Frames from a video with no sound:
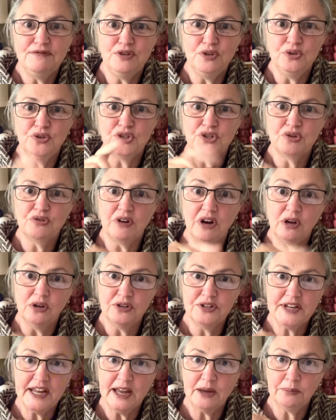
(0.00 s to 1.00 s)
you scroll
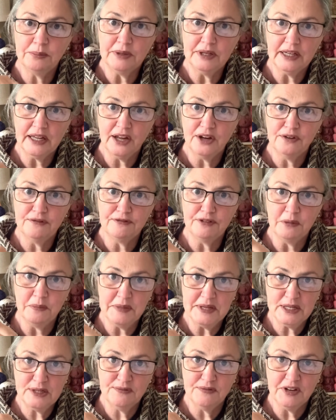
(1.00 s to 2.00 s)
down below from
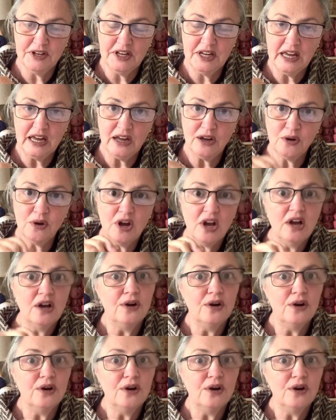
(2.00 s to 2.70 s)
this video,